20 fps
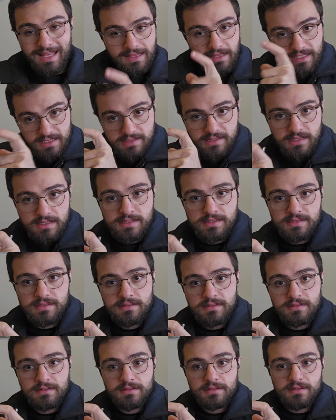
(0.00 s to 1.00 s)
And this
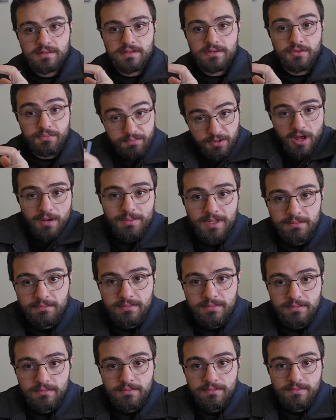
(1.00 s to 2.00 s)
is the problem.
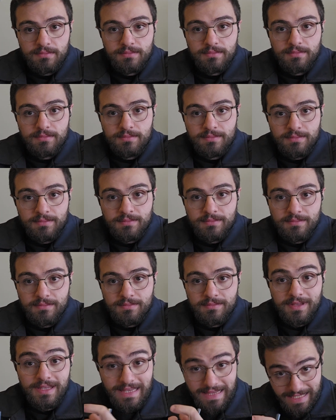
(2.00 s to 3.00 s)

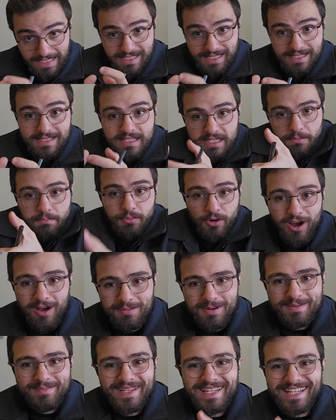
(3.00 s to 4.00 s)
This is the
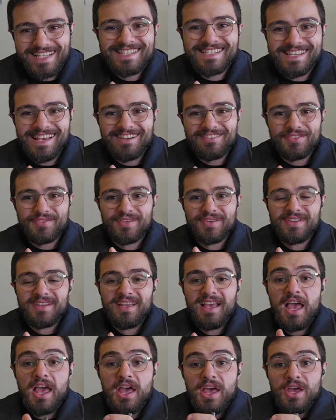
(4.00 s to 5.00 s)
problem in itself.
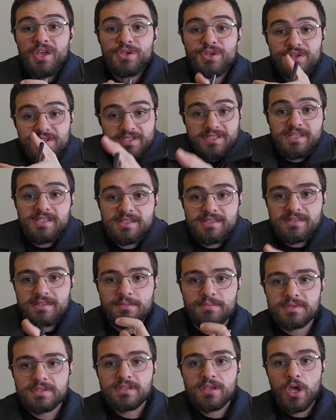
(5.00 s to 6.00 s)
Your
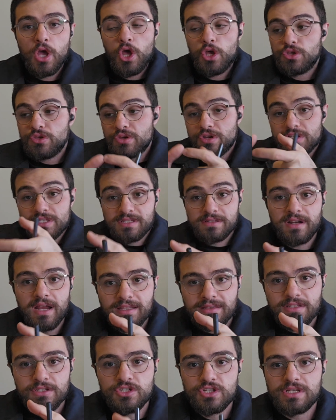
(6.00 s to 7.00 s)
systems, your
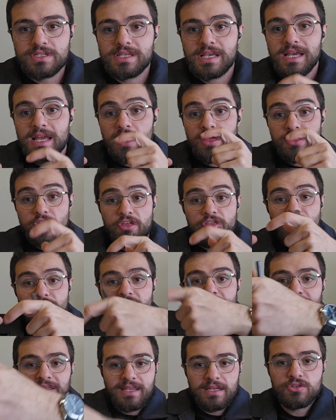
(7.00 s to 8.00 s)
strategies, the
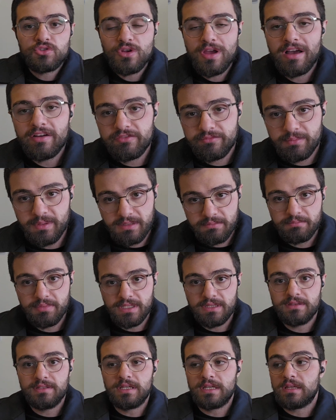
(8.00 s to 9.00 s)
thing that you have been
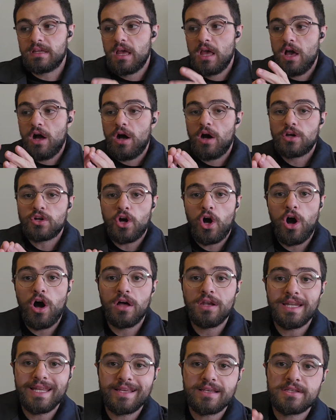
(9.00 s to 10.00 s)
building are
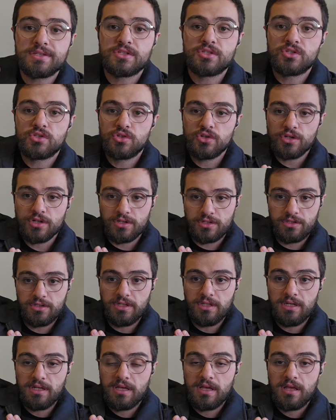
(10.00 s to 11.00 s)
all
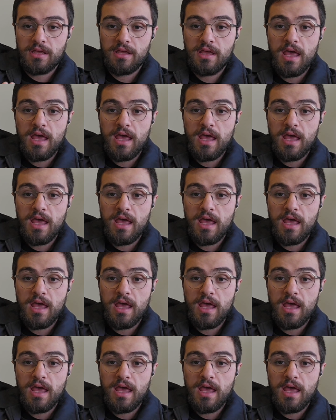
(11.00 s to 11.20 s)
external,